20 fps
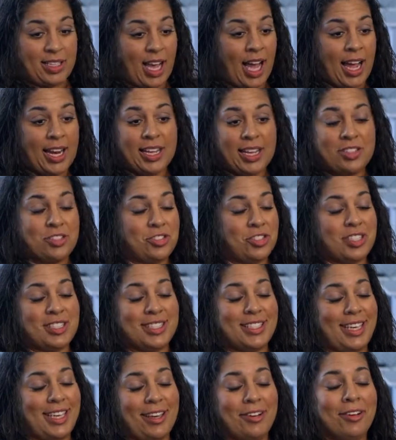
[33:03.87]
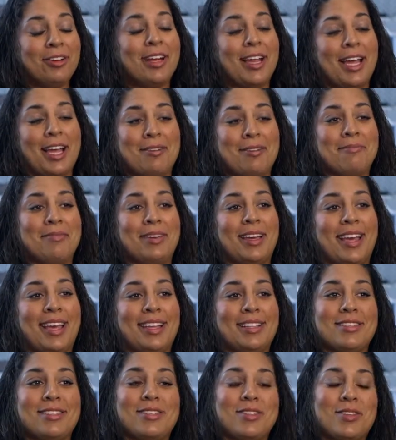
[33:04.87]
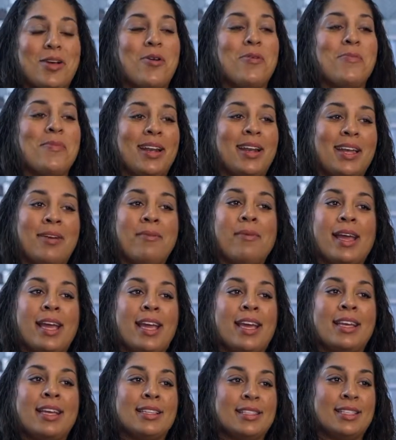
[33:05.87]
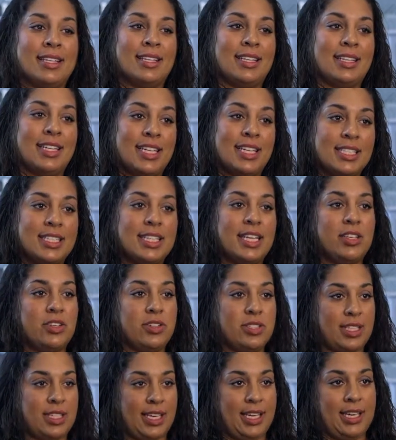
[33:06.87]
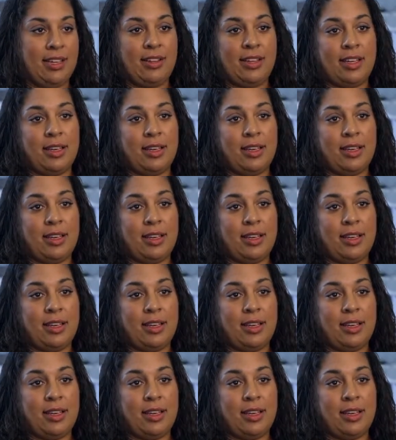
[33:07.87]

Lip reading: God has just healed him in so many ways and continues to heal